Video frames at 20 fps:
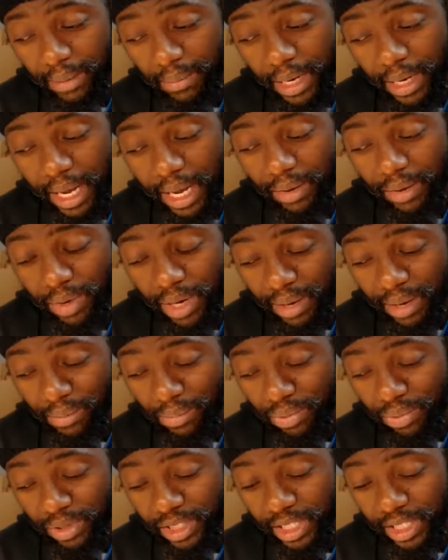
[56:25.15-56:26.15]
I mean, I really
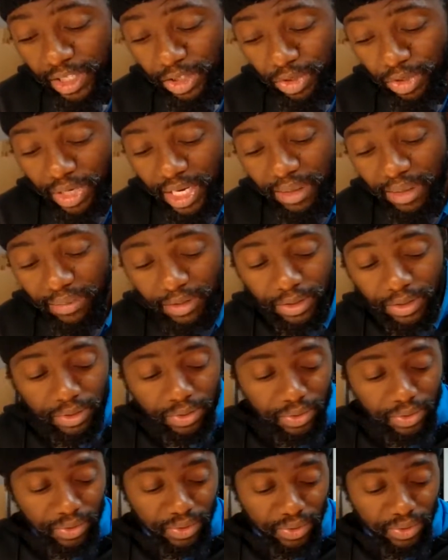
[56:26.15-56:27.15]
appreciate you coming
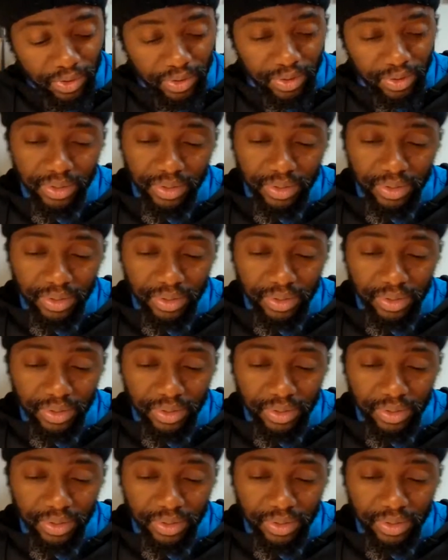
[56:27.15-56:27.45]
to